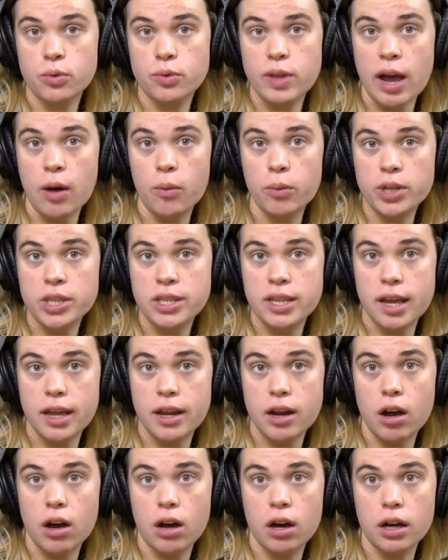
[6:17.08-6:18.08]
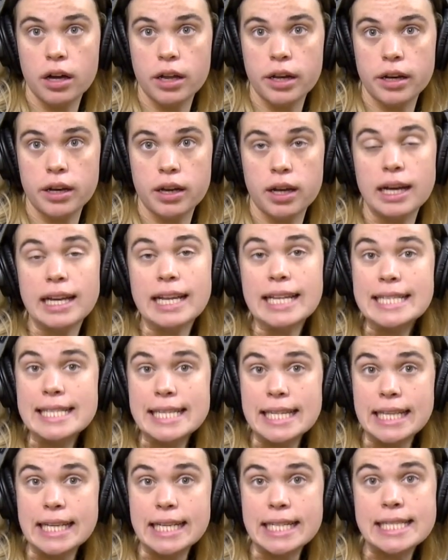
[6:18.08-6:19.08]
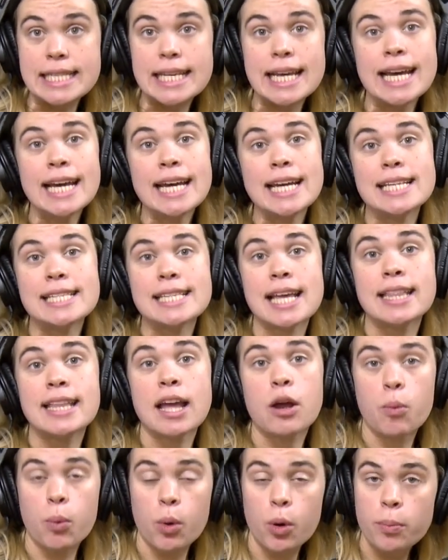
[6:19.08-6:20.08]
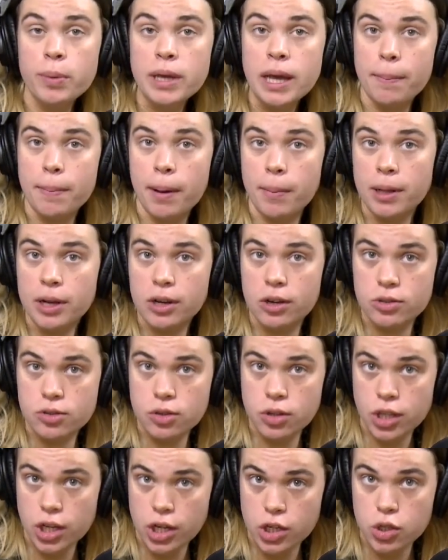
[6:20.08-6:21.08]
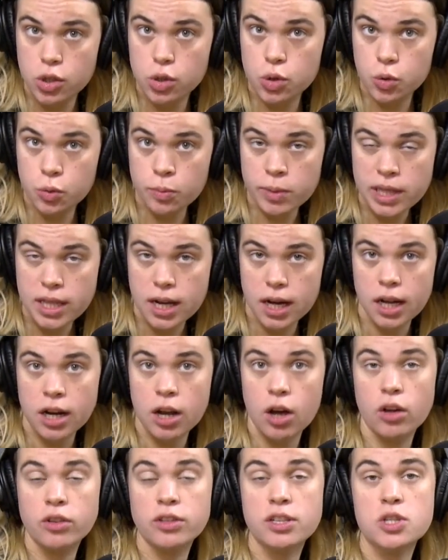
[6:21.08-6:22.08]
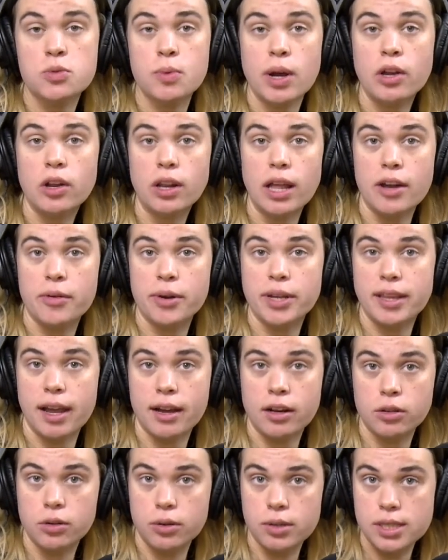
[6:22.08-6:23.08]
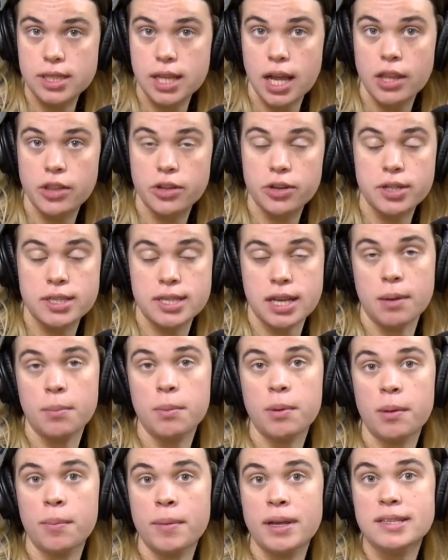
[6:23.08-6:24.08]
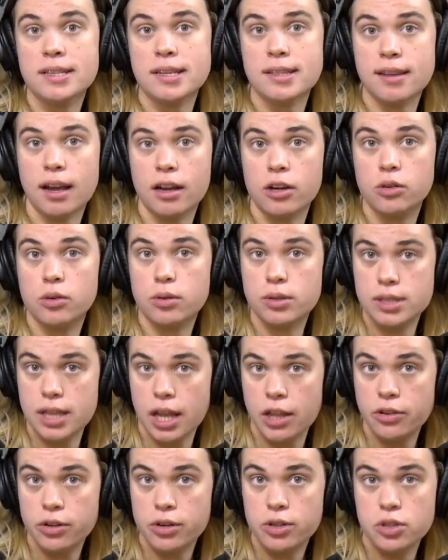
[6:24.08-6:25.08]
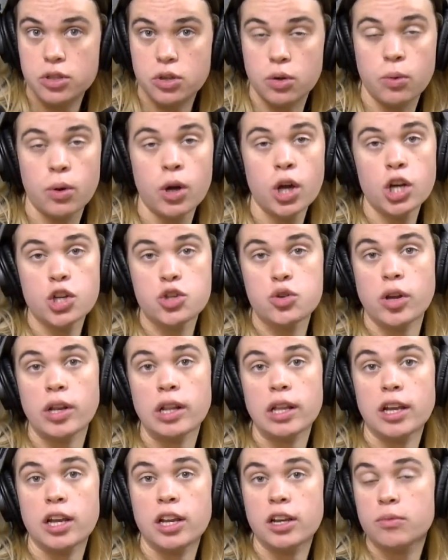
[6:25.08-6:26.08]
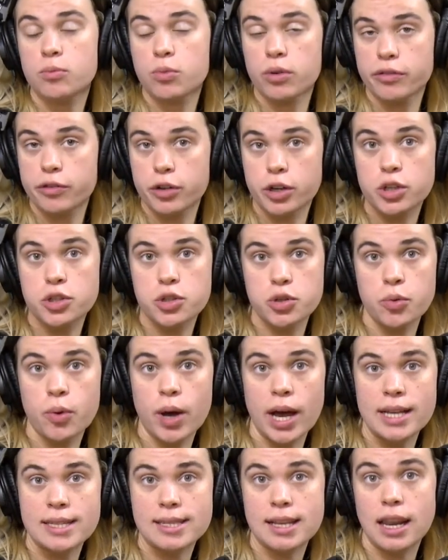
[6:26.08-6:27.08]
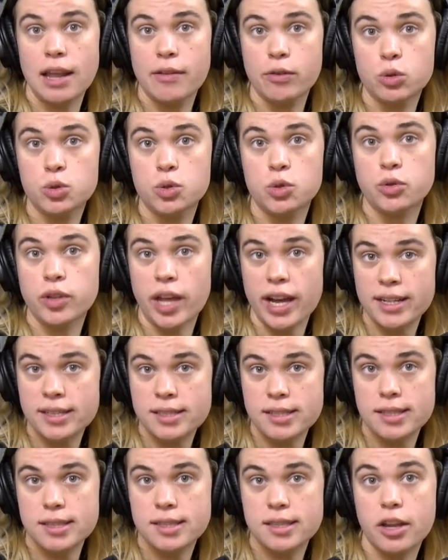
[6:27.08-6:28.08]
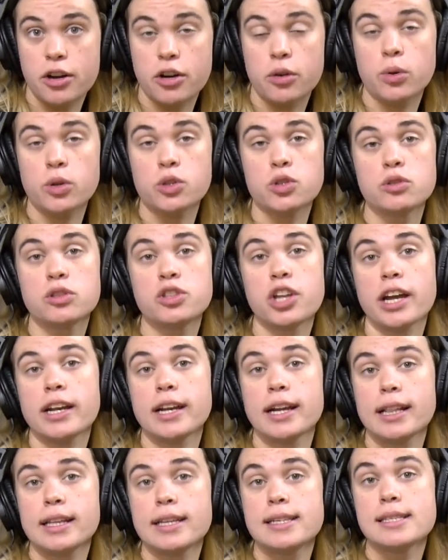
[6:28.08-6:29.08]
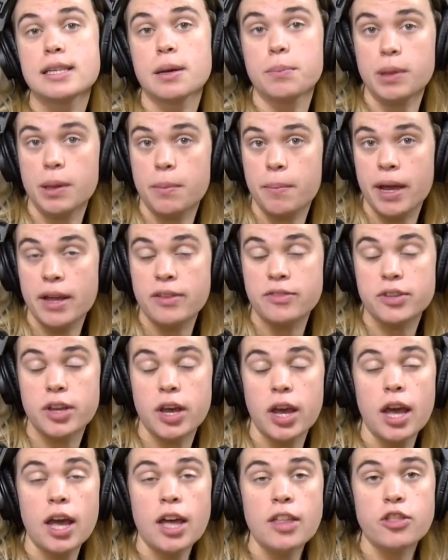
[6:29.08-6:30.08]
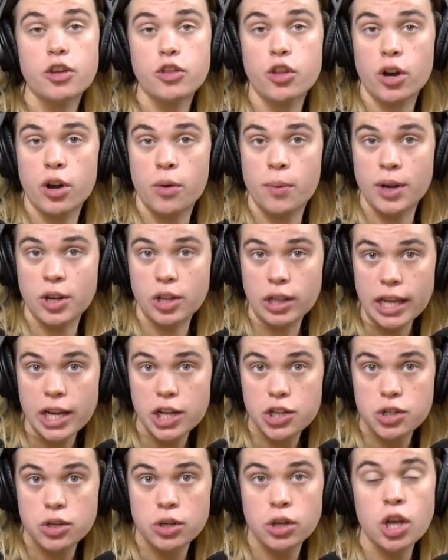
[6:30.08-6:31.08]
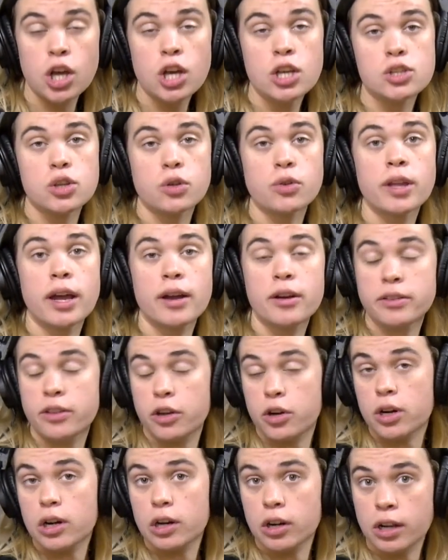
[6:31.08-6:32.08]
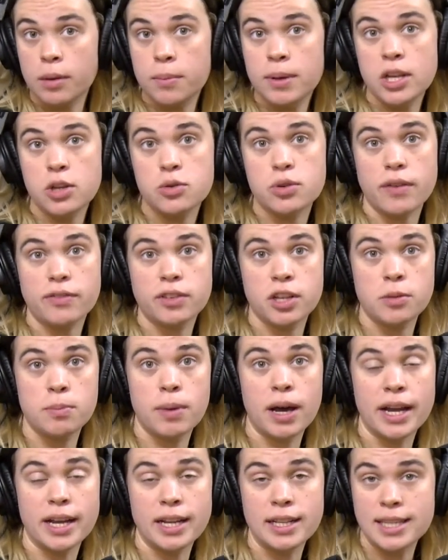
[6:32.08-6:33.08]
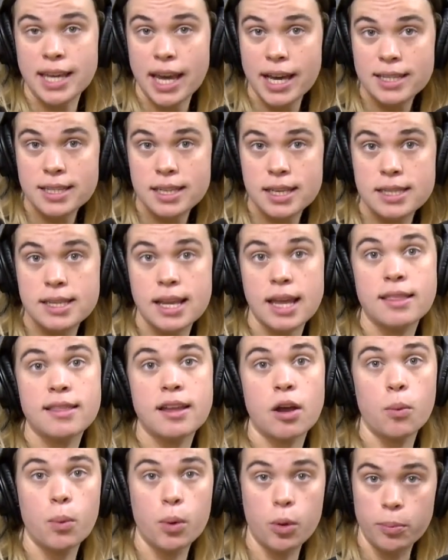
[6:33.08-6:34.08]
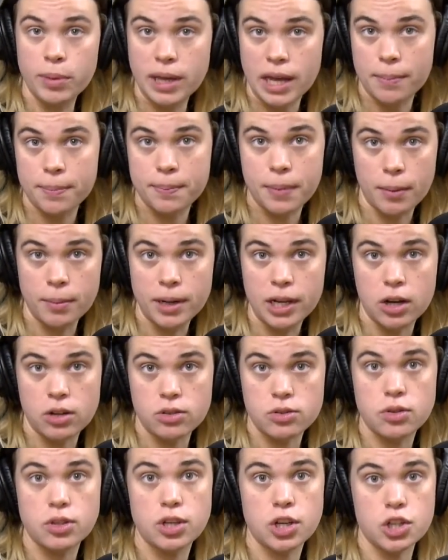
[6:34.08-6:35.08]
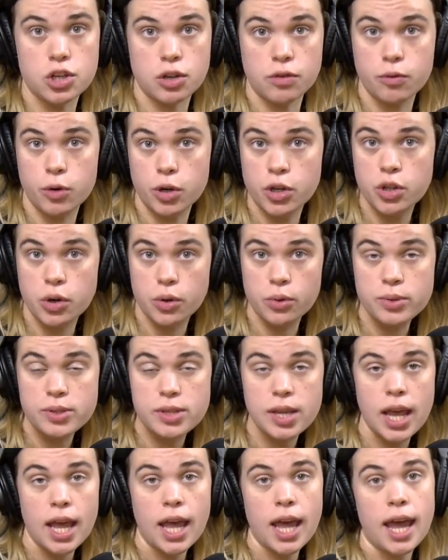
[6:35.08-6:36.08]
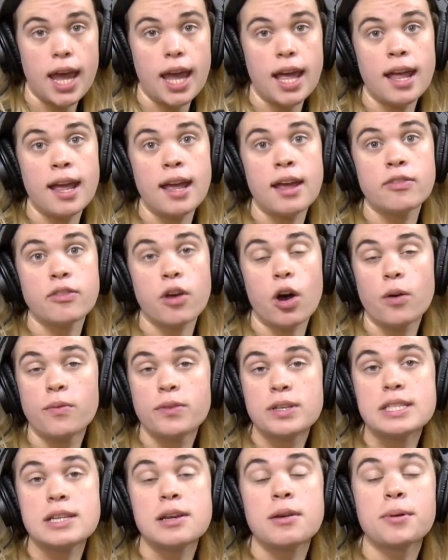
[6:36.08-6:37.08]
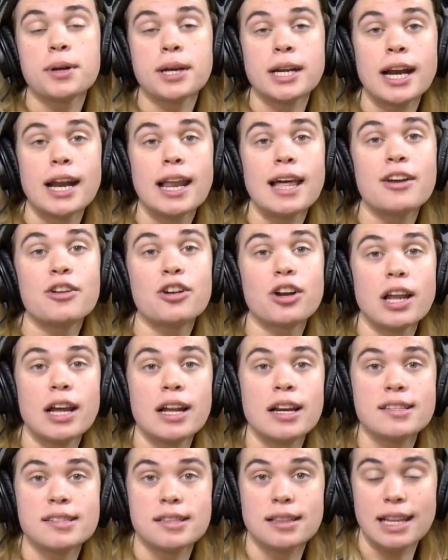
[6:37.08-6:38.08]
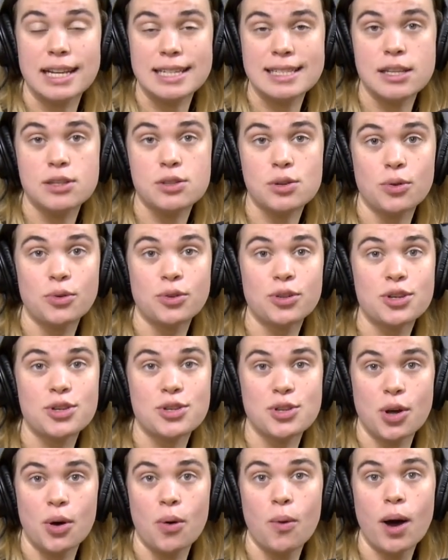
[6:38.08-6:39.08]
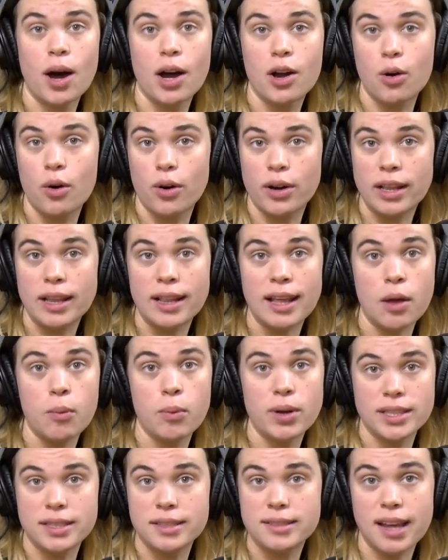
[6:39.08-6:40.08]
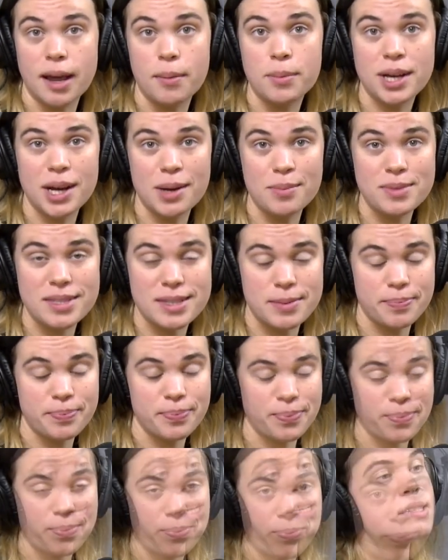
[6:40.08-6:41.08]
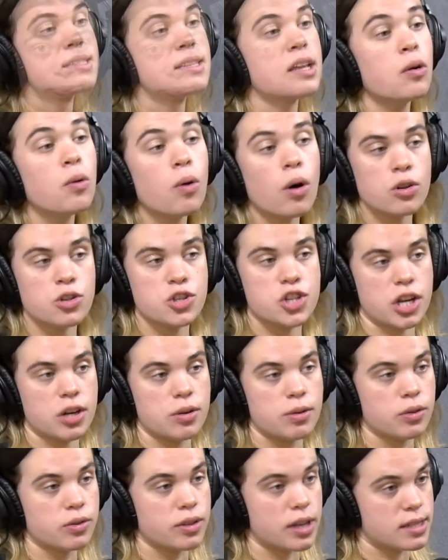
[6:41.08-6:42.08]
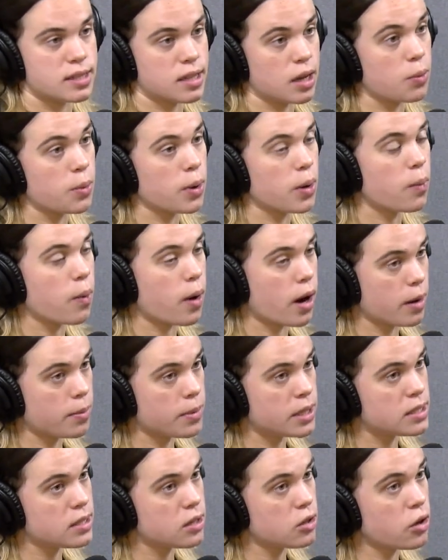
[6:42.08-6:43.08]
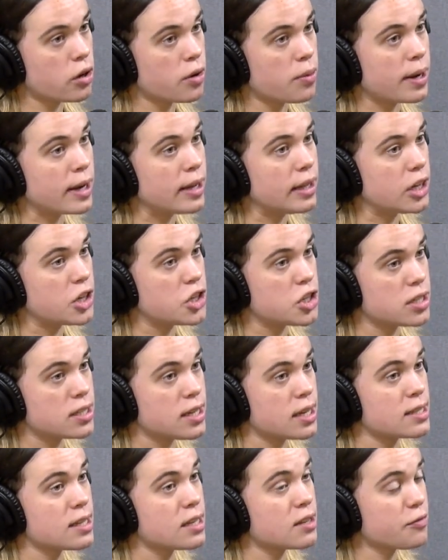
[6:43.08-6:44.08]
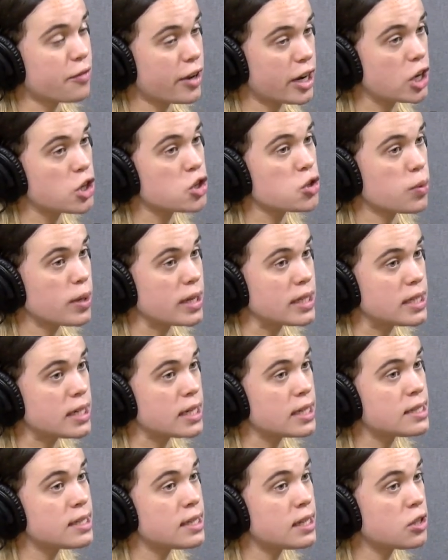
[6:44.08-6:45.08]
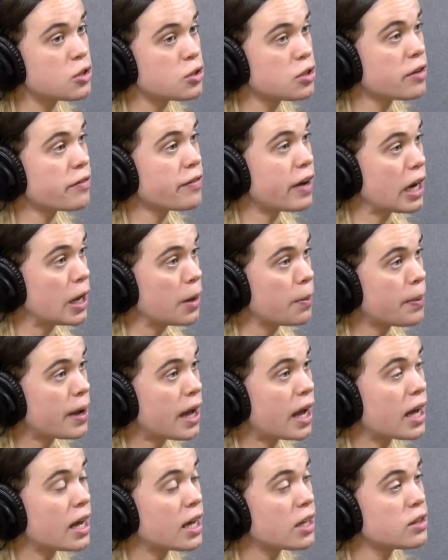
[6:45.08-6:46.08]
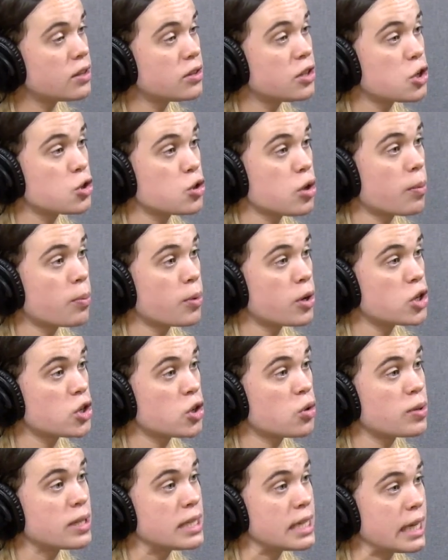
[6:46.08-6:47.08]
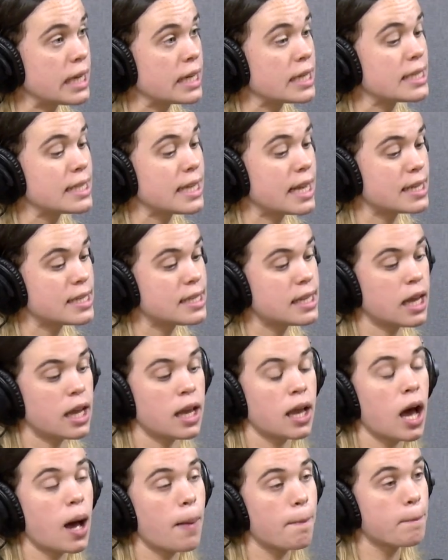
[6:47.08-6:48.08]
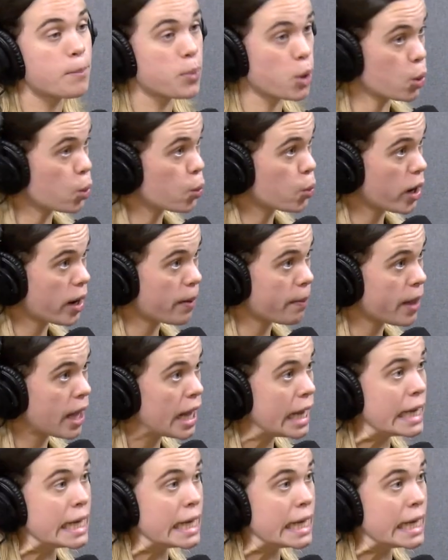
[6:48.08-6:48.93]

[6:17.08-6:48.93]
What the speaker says: that we did on incidents, is that there will be a public consultation to be done on this regulatory technical standards and implementing technical standards, so jointly referred to as level 2 texts that are going to technically supplement the DORA regulation. So they're currently being drafted by DIESAs, and there will be a public consultation for those. And obviously, we're going to let our license holders know accordingly when the time comes. Still on general testing requirements, the DORA regulation says that financial entities need to develop a digital operation resilience testing program.